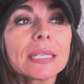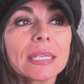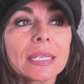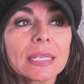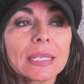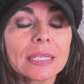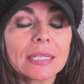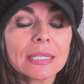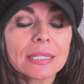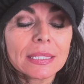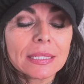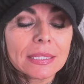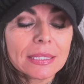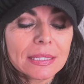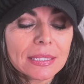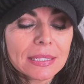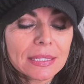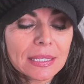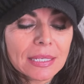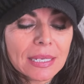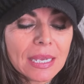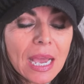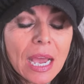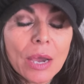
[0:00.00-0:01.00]
and
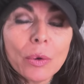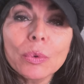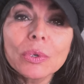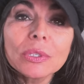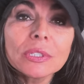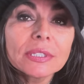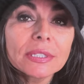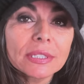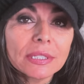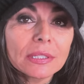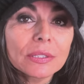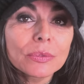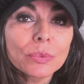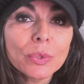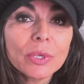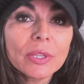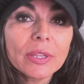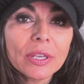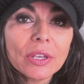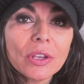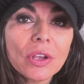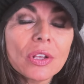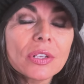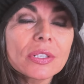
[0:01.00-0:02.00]
I will deal with
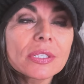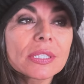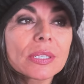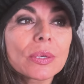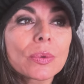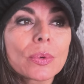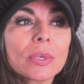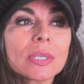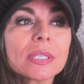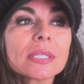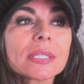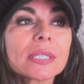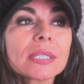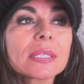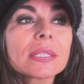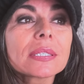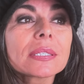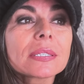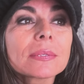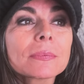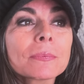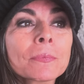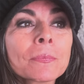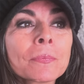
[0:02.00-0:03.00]
the
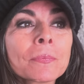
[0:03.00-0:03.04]
consequences